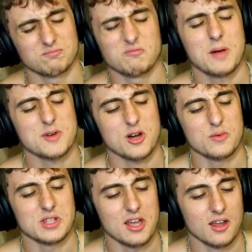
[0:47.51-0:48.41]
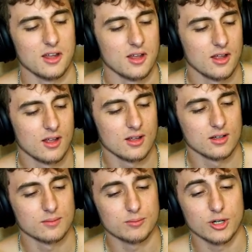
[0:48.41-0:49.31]
I'm gonna go with that.
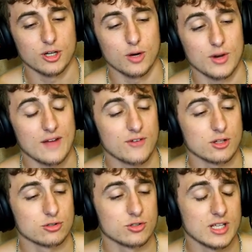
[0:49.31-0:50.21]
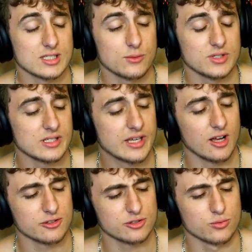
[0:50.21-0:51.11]
But uh, without further ado, let's see what this
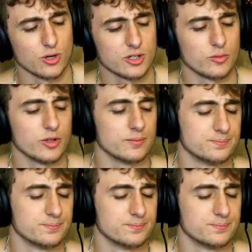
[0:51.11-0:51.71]
character's working with.